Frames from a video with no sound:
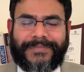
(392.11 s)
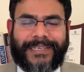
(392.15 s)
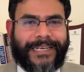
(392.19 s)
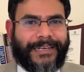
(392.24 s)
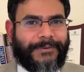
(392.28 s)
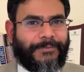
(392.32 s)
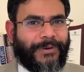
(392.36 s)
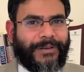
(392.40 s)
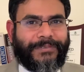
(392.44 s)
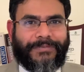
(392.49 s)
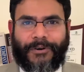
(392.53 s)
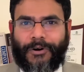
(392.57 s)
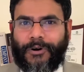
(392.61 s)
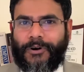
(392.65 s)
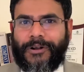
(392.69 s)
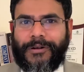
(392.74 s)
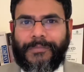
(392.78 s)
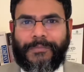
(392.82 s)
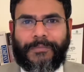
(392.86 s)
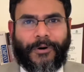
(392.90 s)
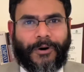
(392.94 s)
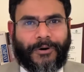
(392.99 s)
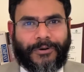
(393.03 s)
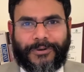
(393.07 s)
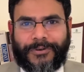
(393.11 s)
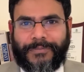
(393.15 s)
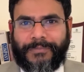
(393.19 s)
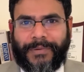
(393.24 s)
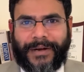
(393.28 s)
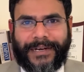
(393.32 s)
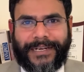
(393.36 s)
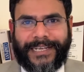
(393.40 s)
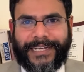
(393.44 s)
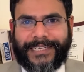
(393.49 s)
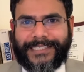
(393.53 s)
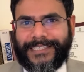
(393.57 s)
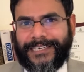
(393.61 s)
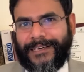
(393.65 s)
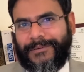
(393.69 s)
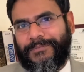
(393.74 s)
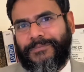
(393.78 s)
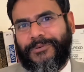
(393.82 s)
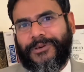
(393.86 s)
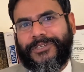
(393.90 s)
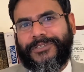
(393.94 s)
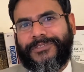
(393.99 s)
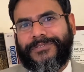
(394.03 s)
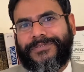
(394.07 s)
We've all borrowed money at some
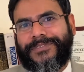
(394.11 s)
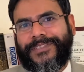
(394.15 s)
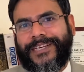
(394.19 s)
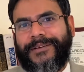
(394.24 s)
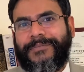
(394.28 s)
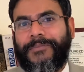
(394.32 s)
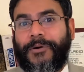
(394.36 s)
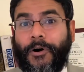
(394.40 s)
point of time,